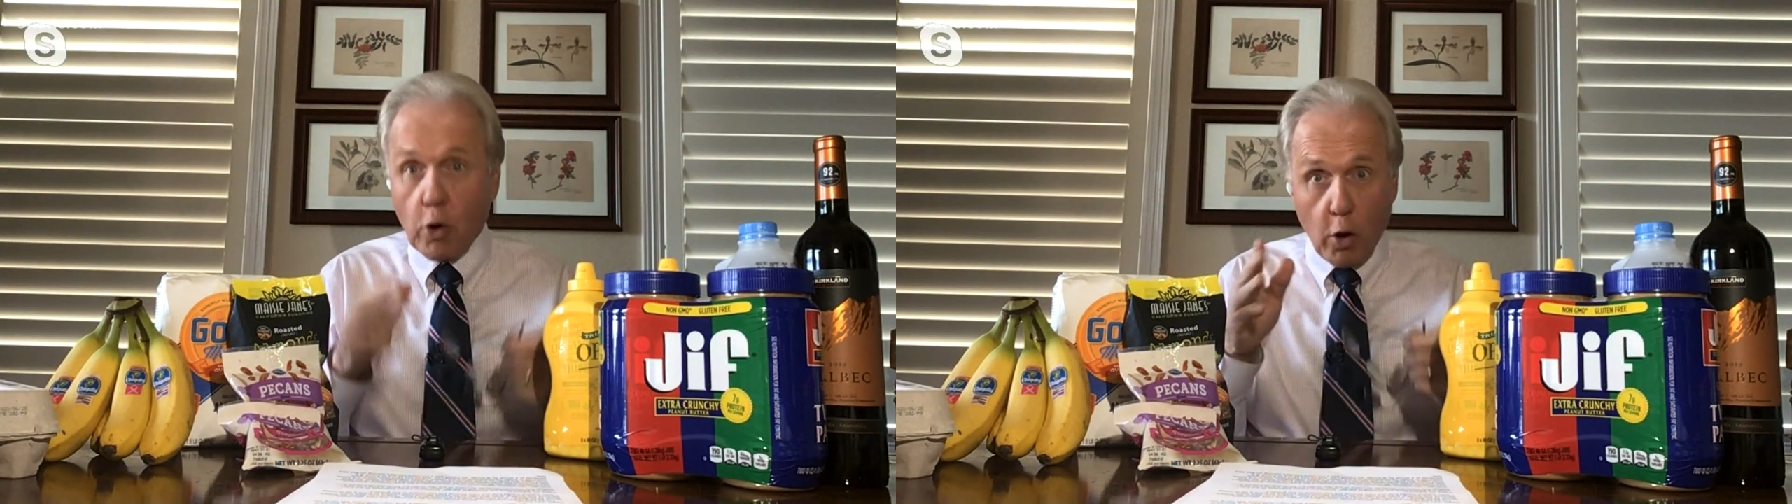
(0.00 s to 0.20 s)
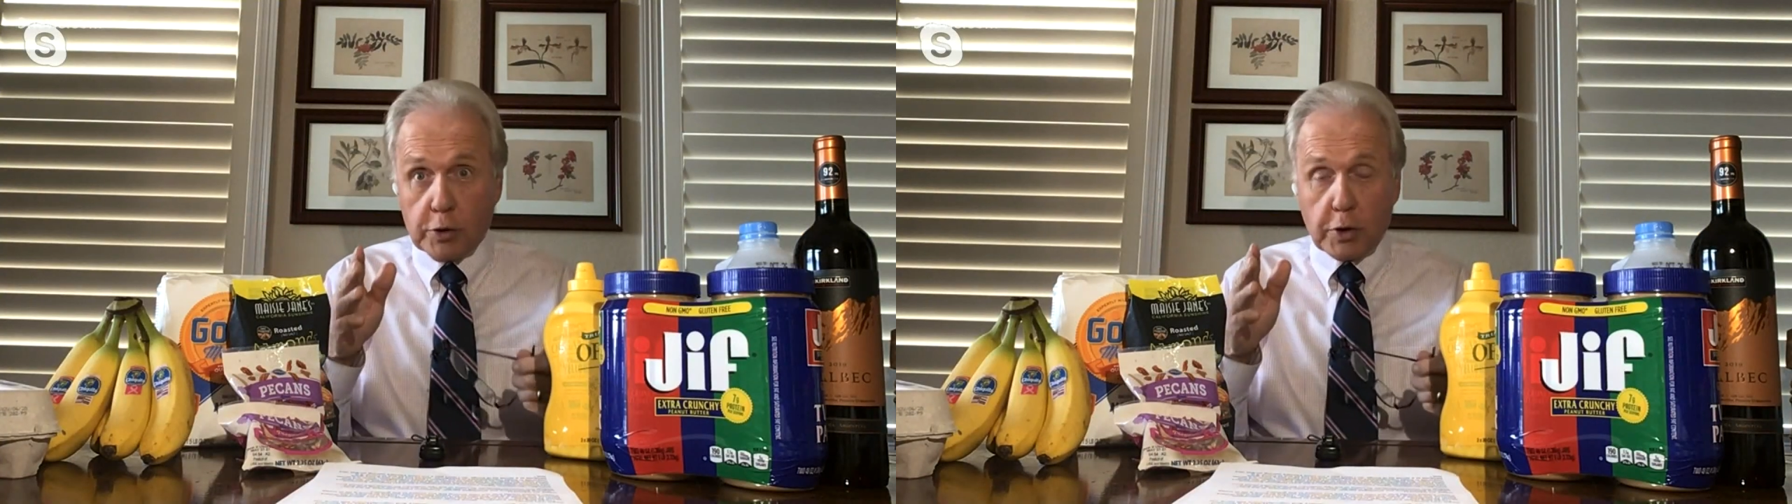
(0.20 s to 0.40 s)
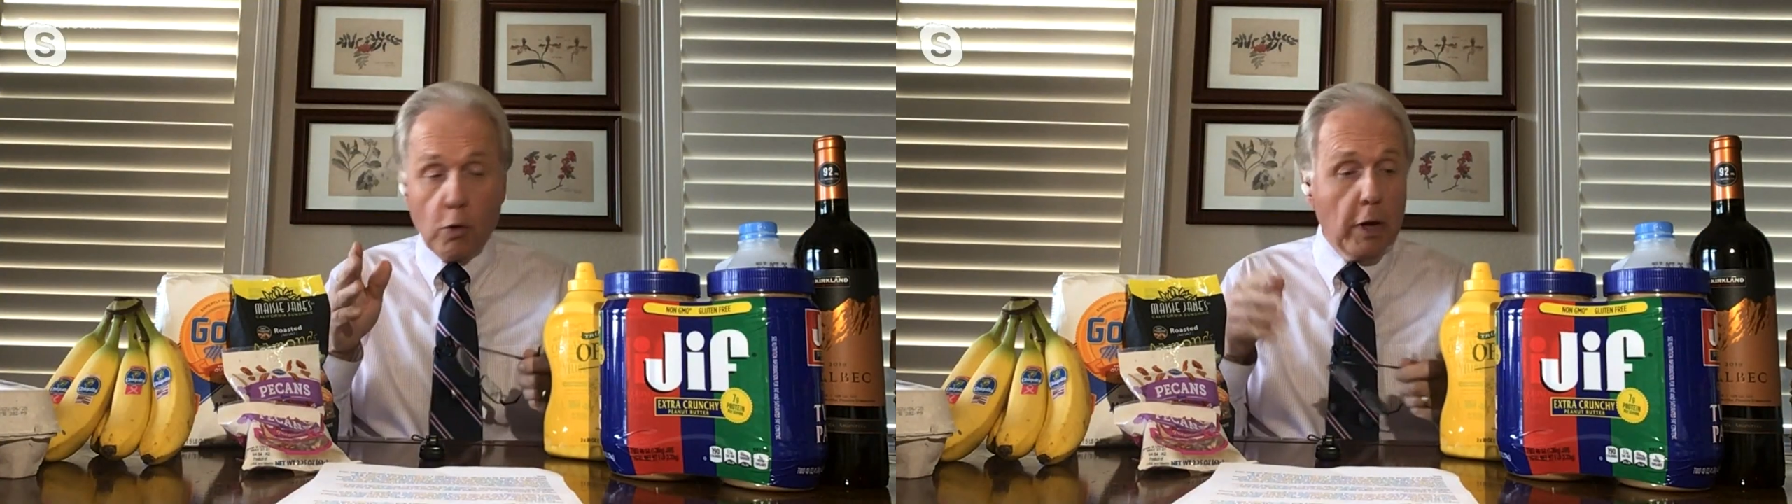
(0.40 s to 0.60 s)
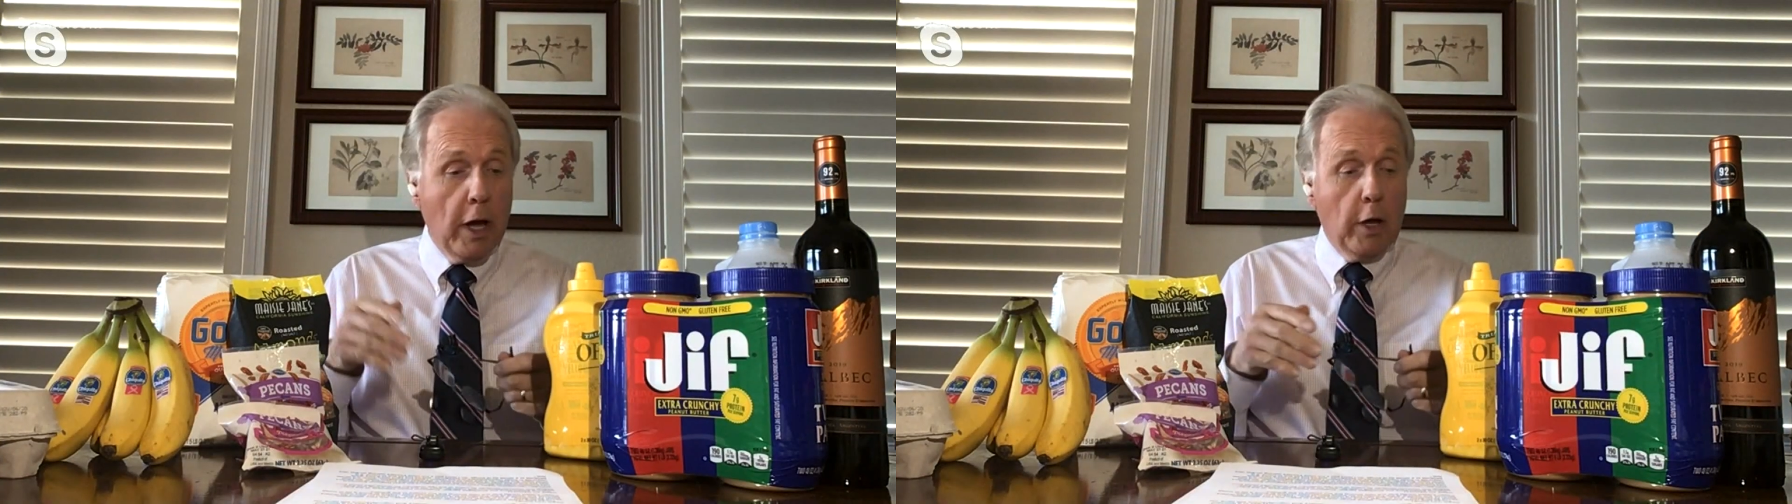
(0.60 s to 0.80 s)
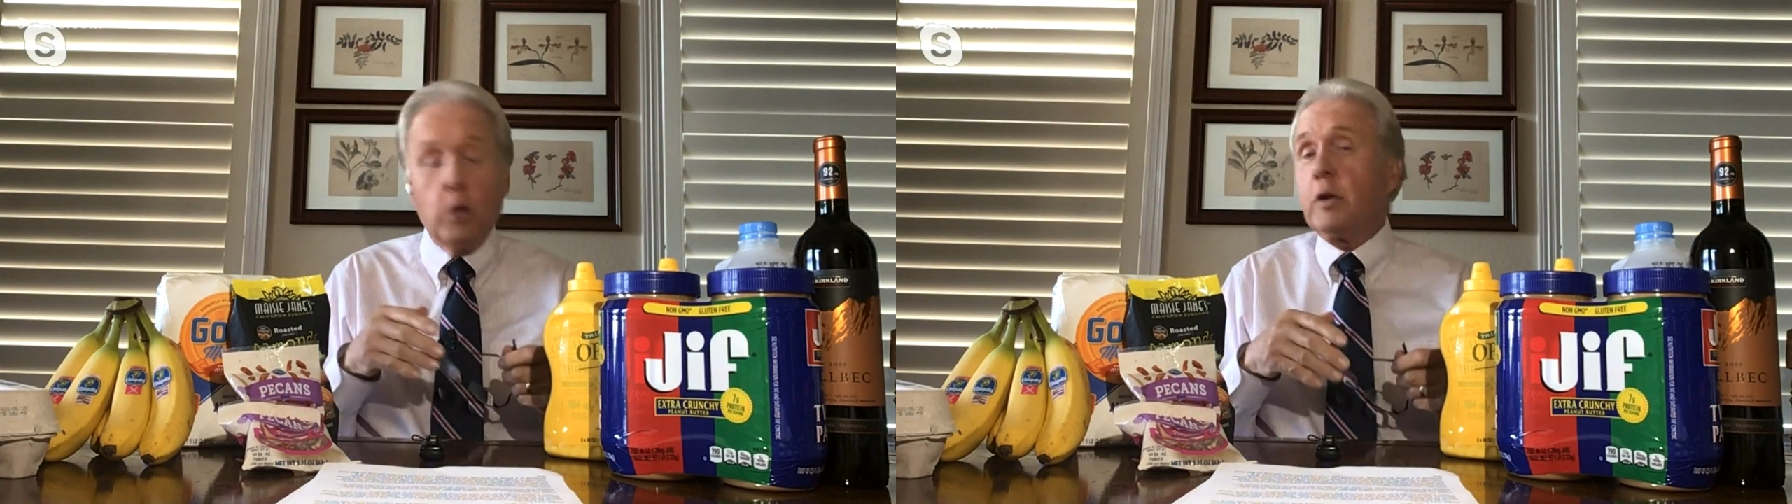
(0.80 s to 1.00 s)
Also,
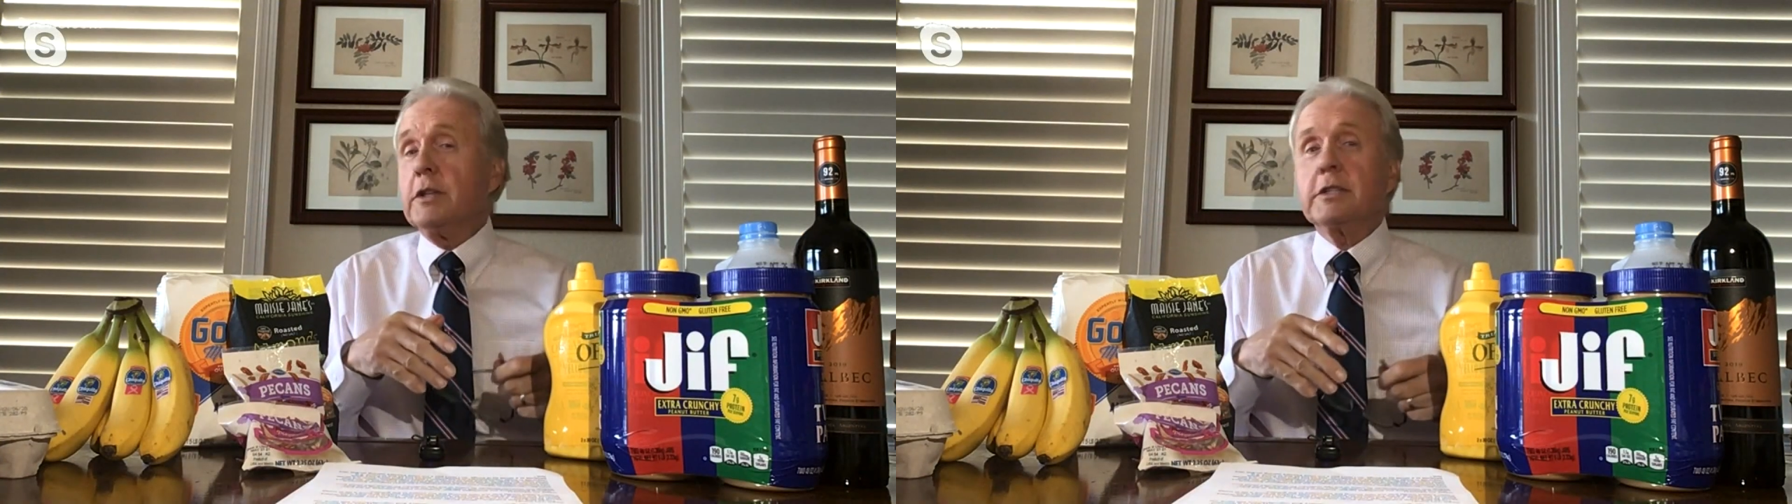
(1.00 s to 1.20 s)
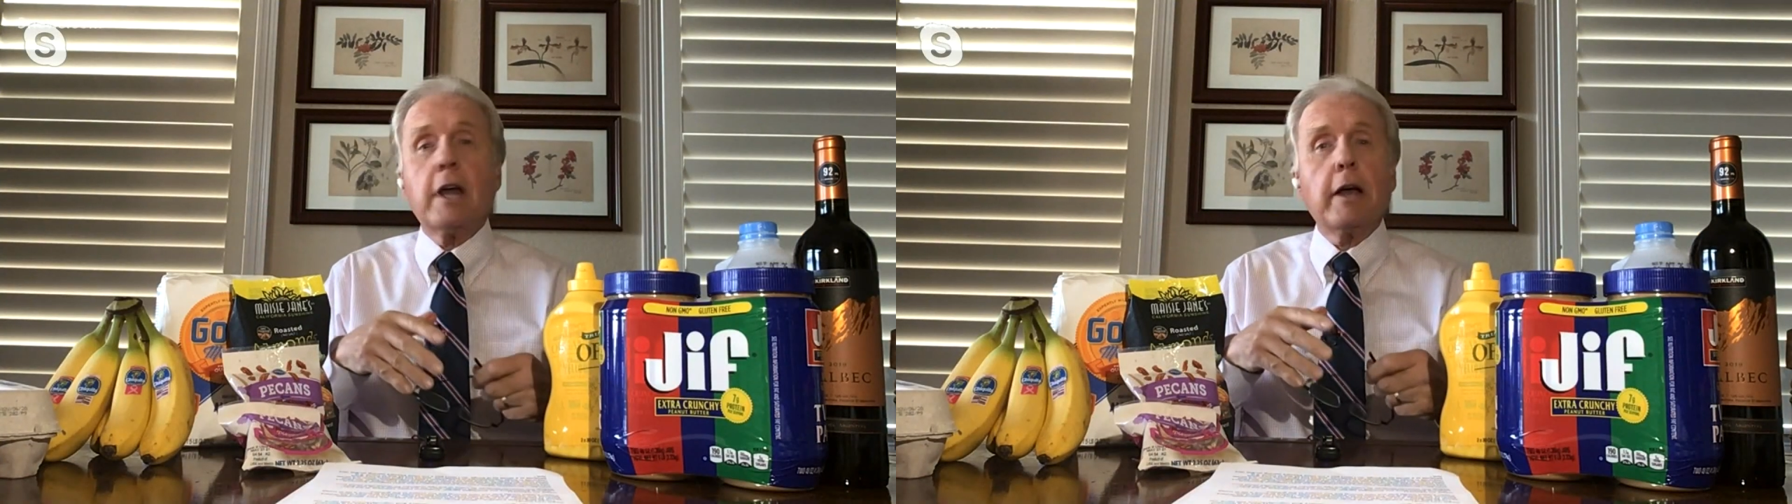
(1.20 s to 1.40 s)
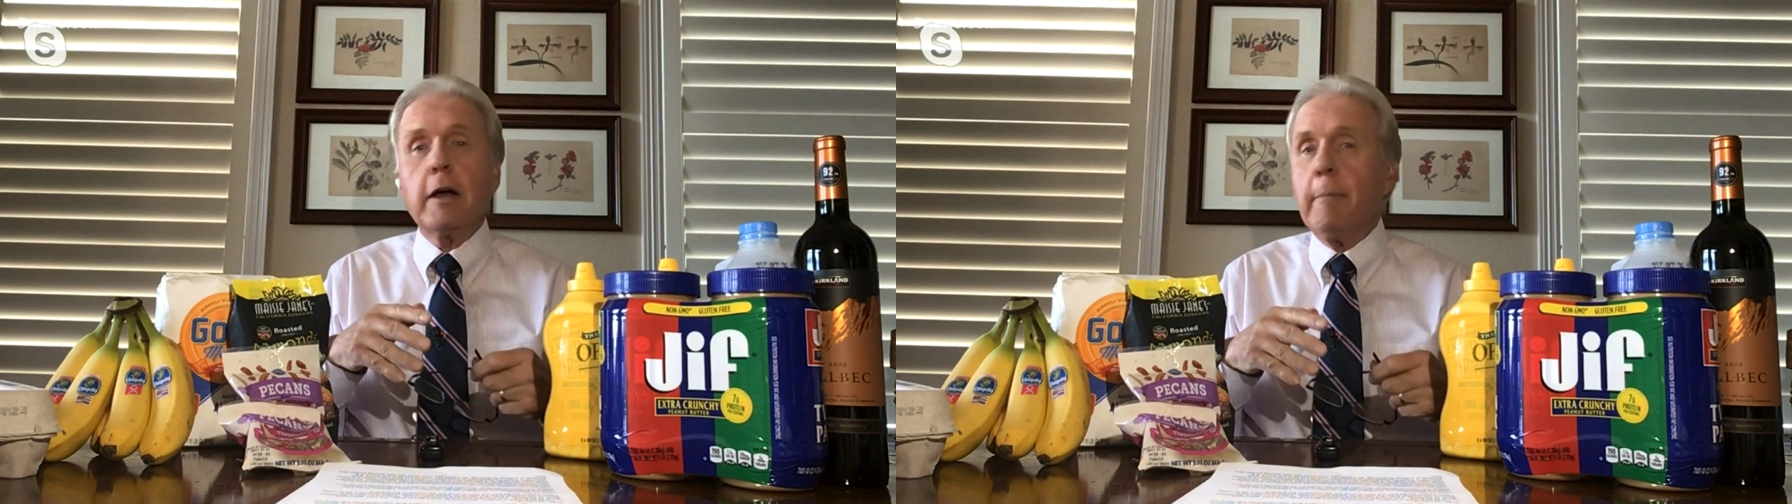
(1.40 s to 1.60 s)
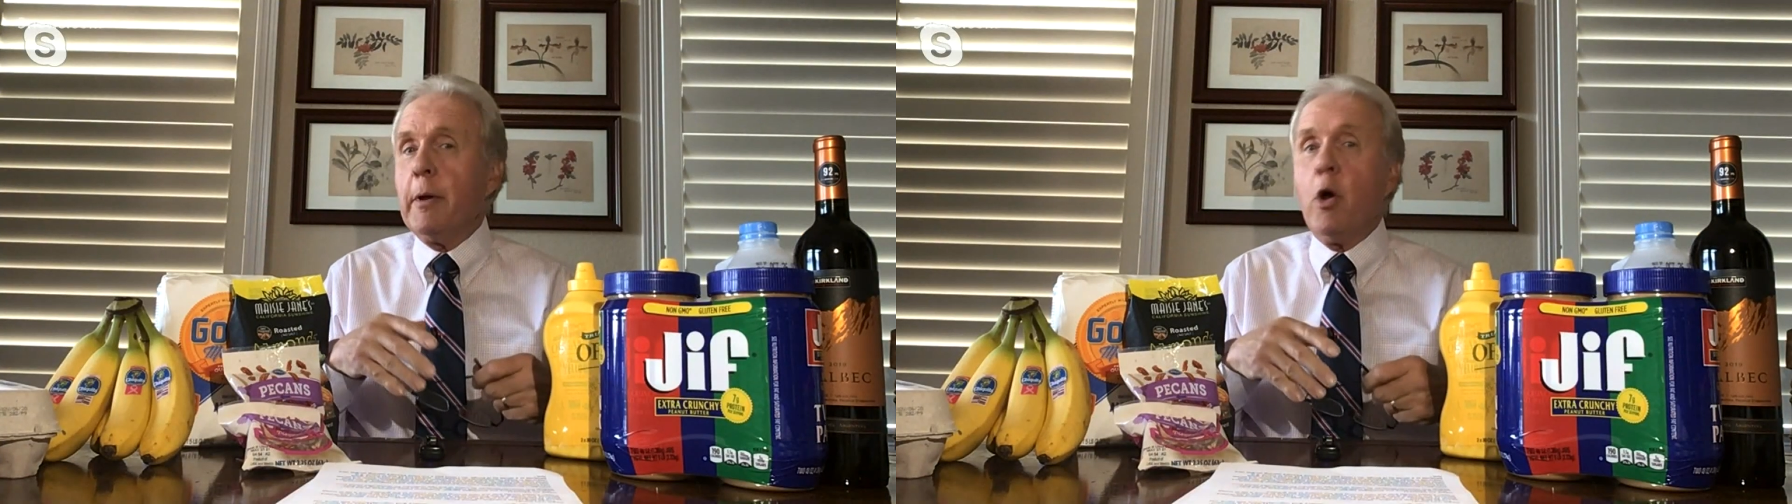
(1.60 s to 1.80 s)
you can stock up on